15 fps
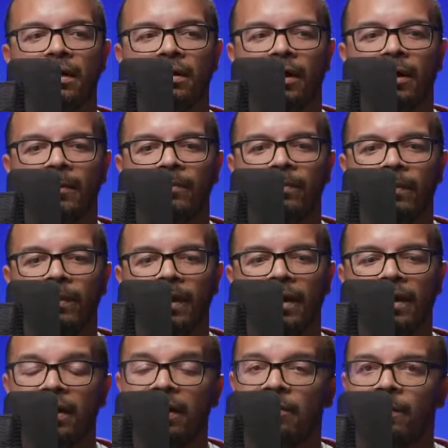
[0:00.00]
an
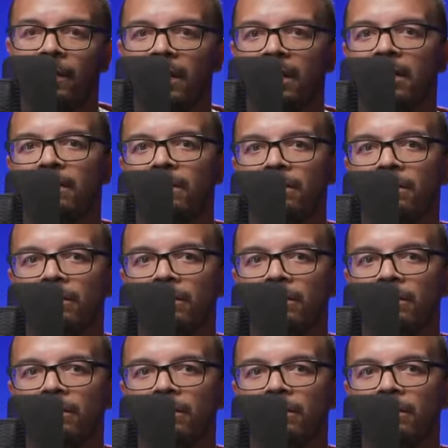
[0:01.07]
intermediate